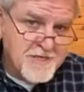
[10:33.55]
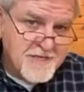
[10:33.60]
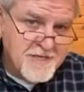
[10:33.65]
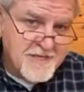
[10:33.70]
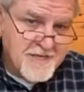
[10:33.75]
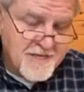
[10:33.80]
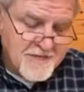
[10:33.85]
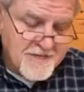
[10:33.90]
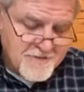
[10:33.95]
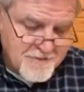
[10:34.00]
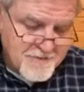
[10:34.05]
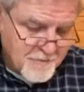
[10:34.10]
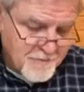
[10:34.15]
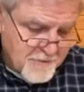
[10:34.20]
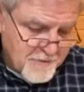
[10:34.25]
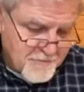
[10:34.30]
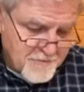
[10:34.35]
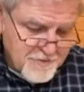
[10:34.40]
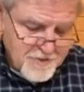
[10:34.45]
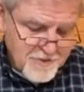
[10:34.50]
And so we
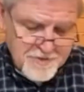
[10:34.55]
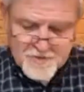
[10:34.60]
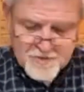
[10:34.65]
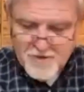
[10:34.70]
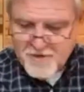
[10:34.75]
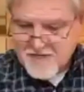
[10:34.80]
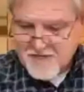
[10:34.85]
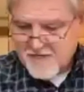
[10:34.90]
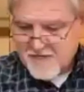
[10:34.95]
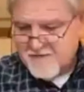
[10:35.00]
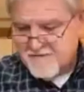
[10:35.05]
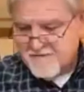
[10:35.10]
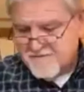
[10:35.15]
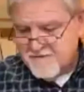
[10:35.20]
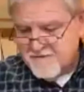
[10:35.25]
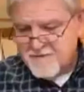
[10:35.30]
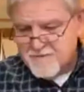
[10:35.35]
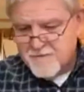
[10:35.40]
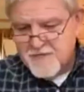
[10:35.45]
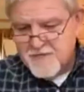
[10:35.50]
were just talking
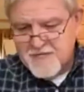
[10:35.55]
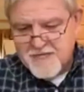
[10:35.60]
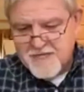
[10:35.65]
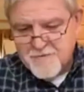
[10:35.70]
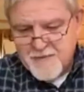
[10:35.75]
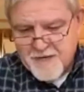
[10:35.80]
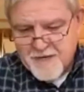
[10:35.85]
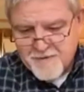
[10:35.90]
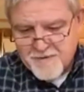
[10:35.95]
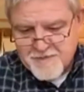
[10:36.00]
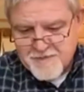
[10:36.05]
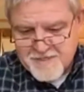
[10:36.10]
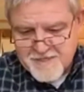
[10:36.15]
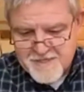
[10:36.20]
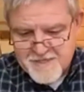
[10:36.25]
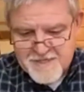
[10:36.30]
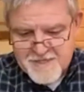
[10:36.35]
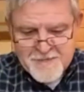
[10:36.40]
this week about uh,